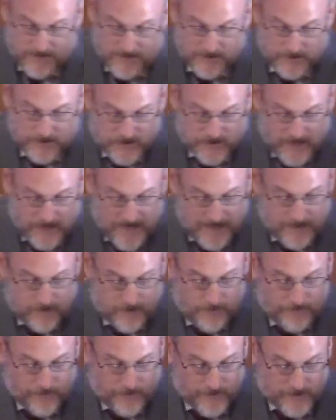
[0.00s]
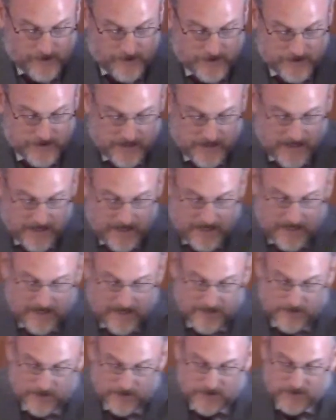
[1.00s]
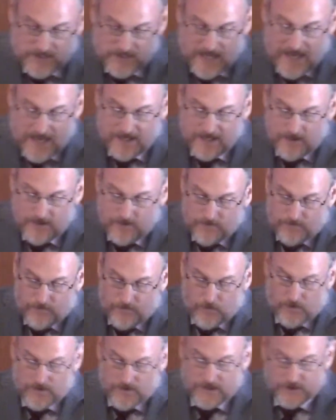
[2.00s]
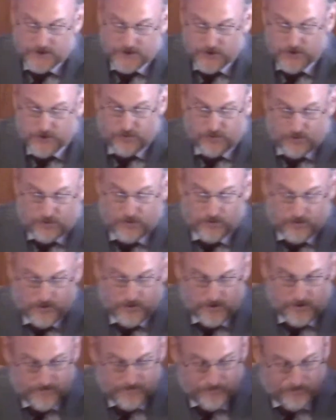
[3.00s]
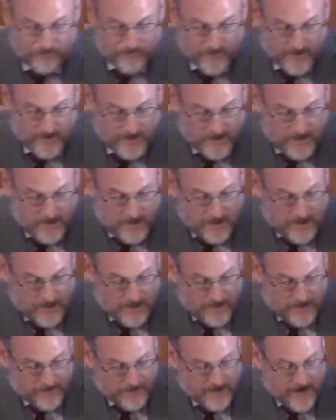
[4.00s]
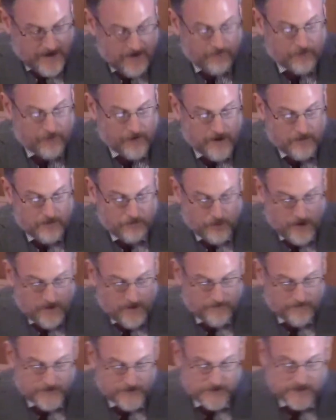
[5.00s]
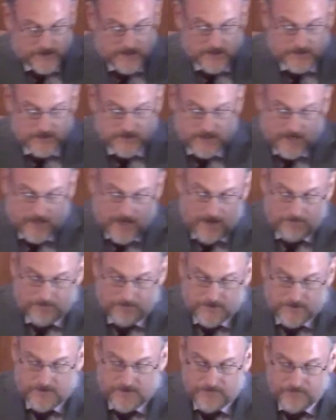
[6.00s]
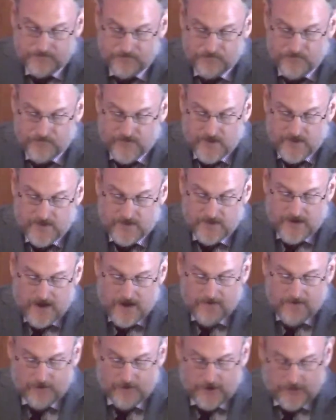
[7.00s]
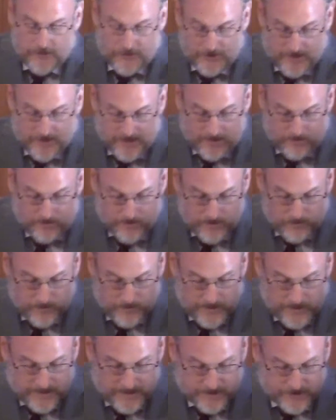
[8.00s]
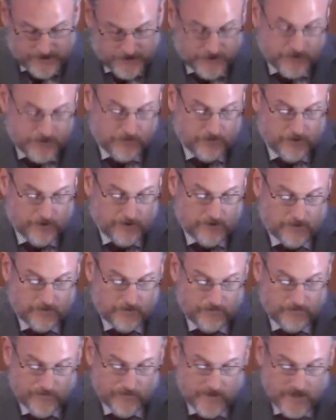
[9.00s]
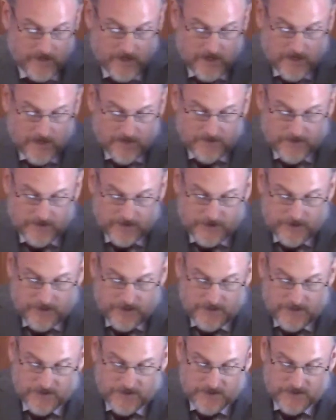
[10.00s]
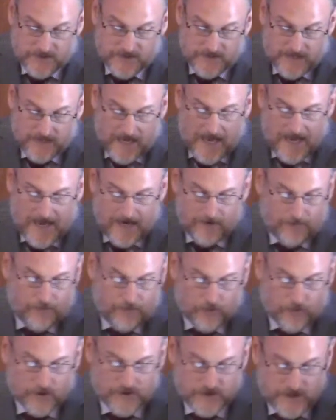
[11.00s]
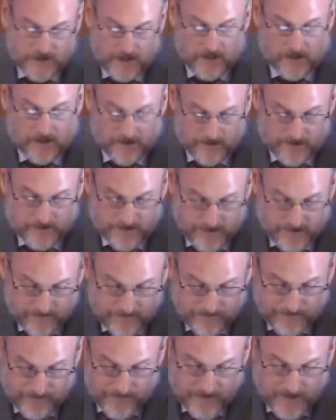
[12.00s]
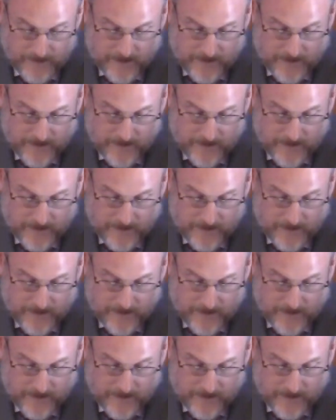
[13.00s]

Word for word: I just thank you for this day. I just thank you for this truth that every prophecy is kept, that everything we read is true, that Jesus died for sinners,